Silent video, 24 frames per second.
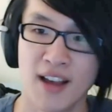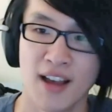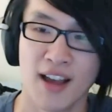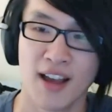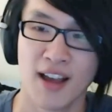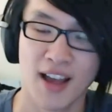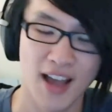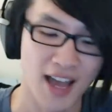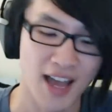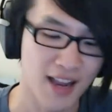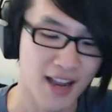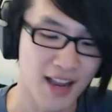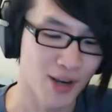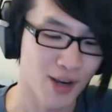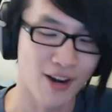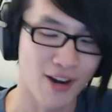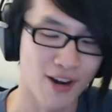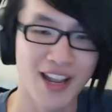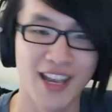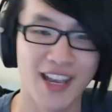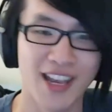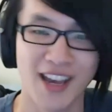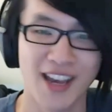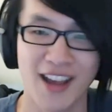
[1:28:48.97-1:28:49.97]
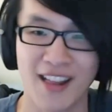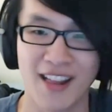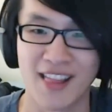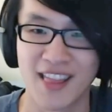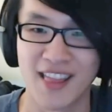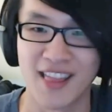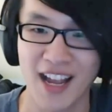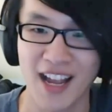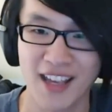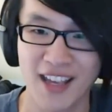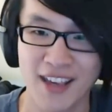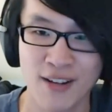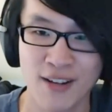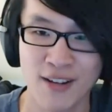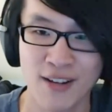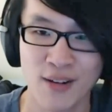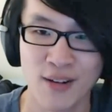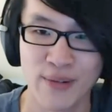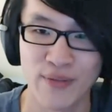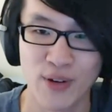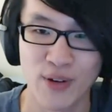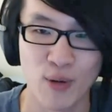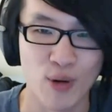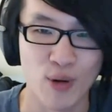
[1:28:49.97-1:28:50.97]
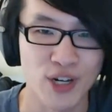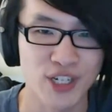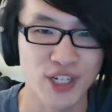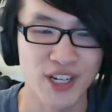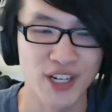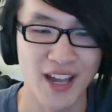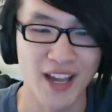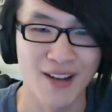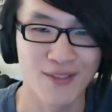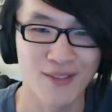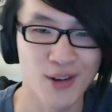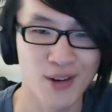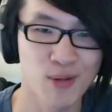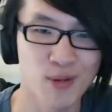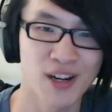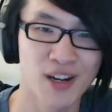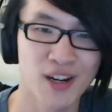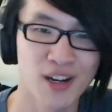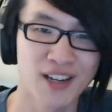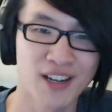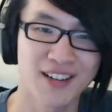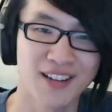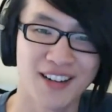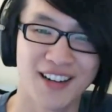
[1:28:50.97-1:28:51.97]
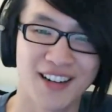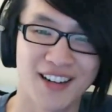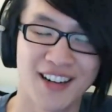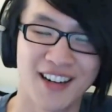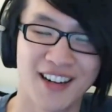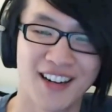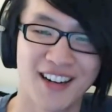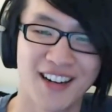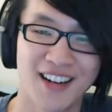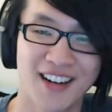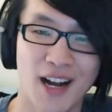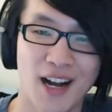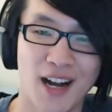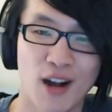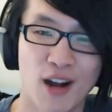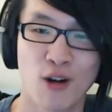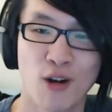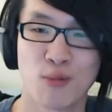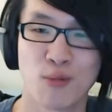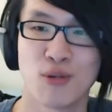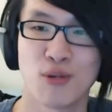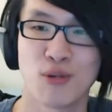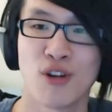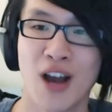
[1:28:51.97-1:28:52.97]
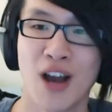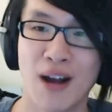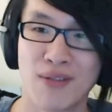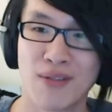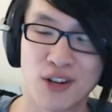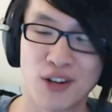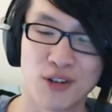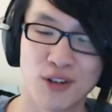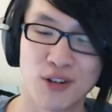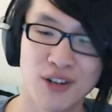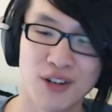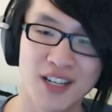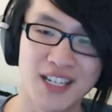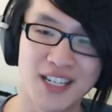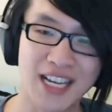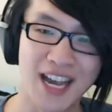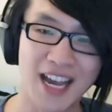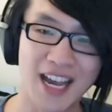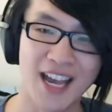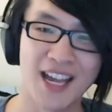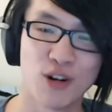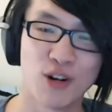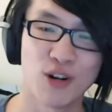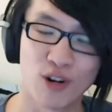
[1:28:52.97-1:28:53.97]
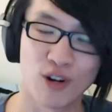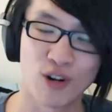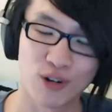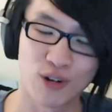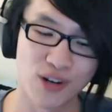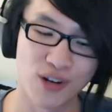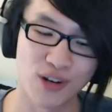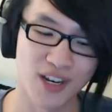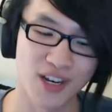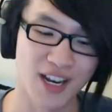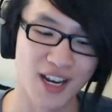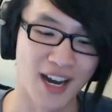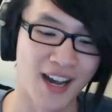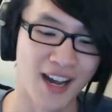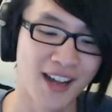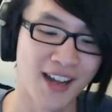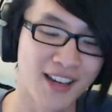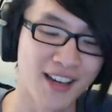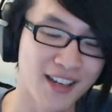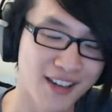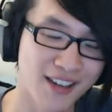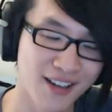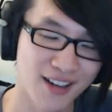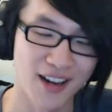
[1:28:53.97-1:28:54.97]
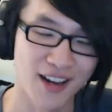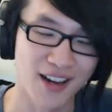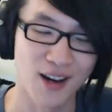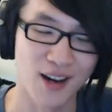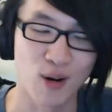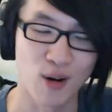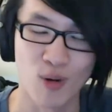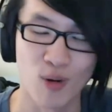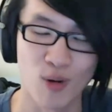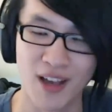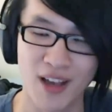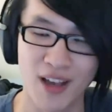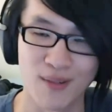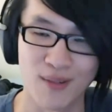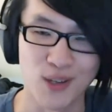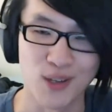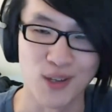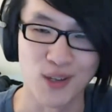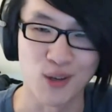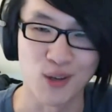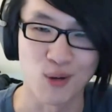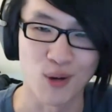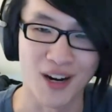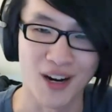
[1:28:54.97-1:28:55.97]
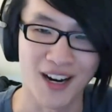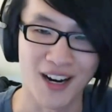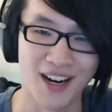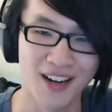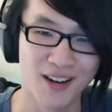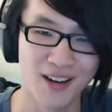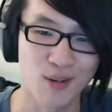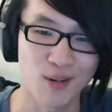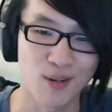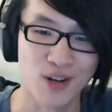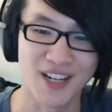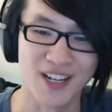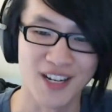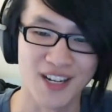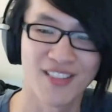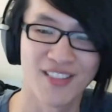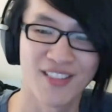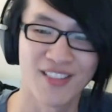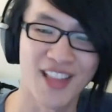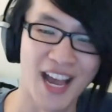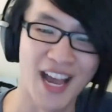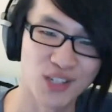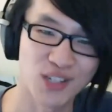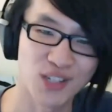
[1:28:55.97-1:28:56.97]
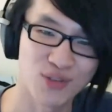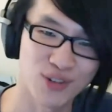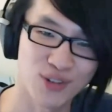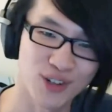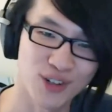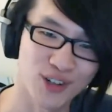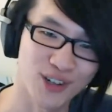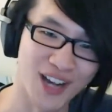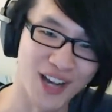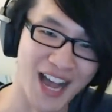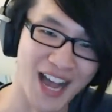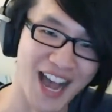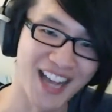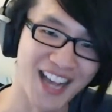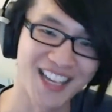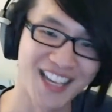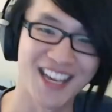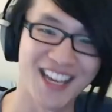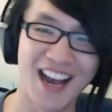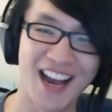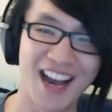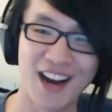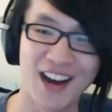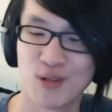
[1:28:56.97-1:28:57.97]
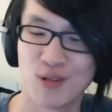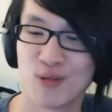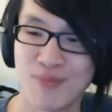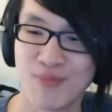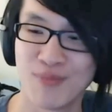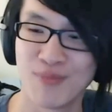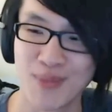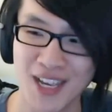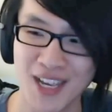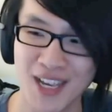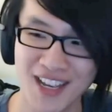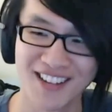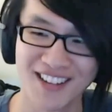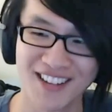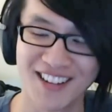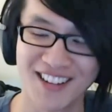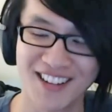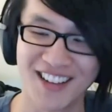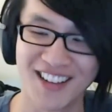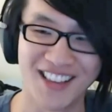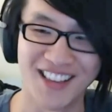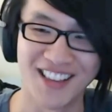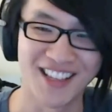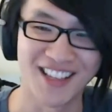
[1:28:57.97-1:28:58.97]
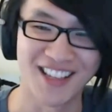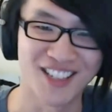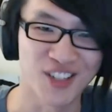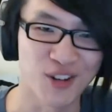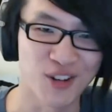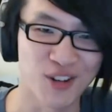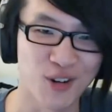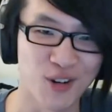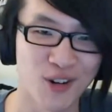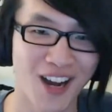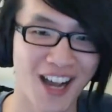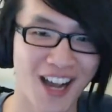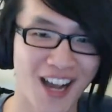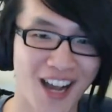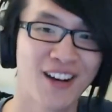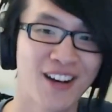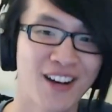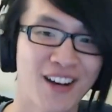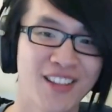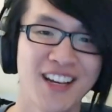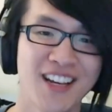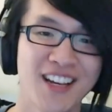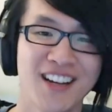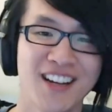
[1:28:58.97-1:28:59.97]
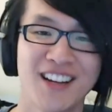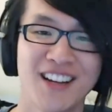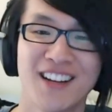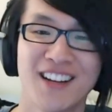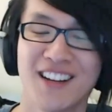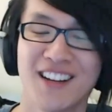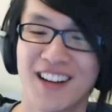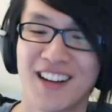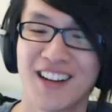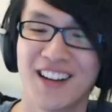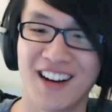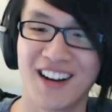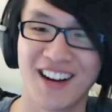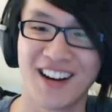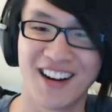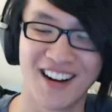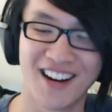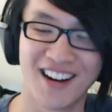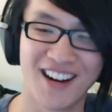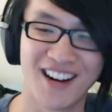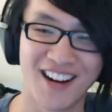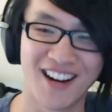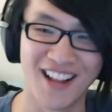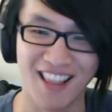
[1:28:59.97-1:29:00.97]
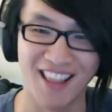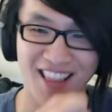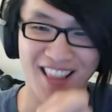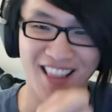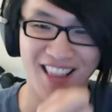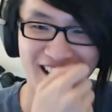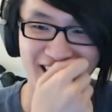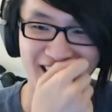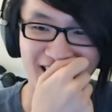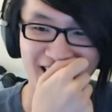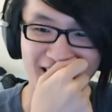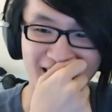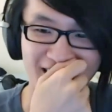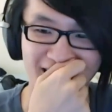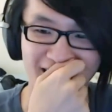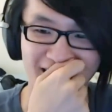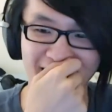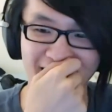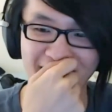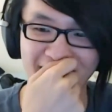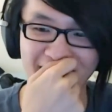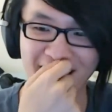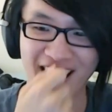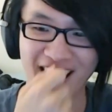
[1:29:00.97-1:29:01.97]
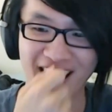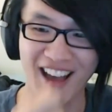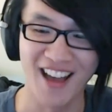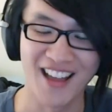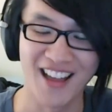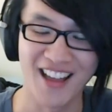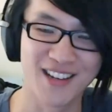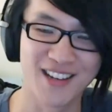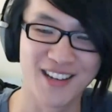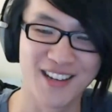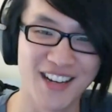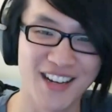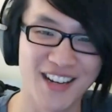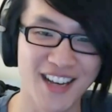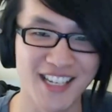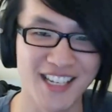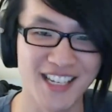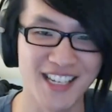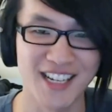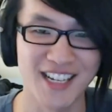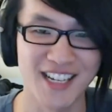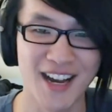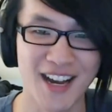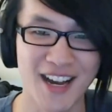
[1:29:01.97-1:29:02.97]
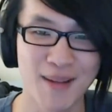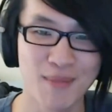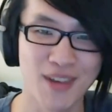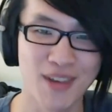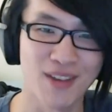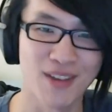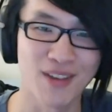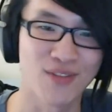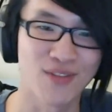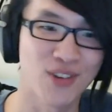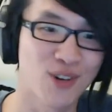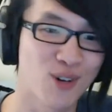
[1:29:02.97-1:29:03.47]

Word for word: Anyway, okay, thank you for watching, everyone. Uh, I hope you have a good day or a good night uh, wherever you are watching. Thanks for hanging out with me in this Google Hangout thing. Uh, uh, and next time, if you're